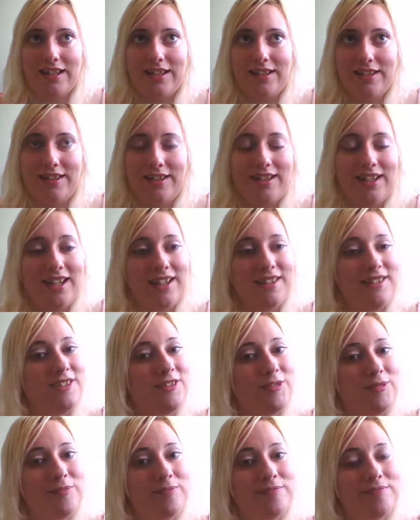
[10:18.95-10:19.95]
So yeah,
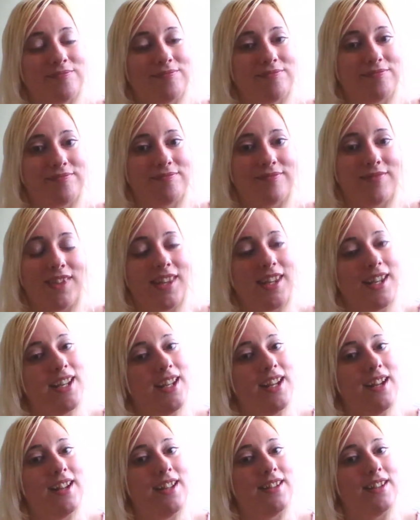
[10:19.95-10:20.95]

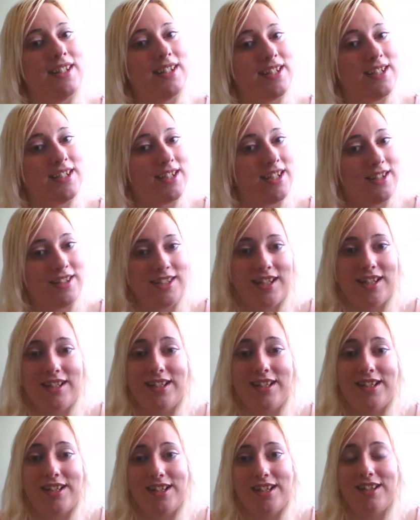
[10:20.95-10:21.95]
this is Husky
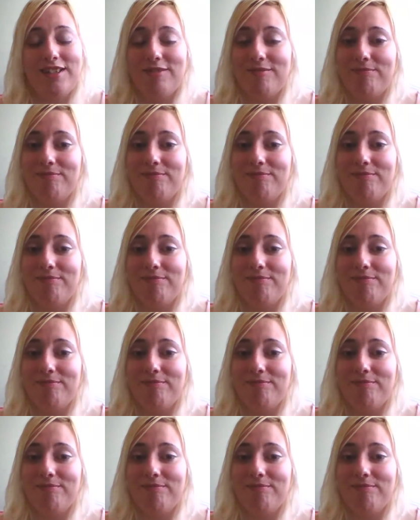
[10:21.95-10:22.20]
Ninja,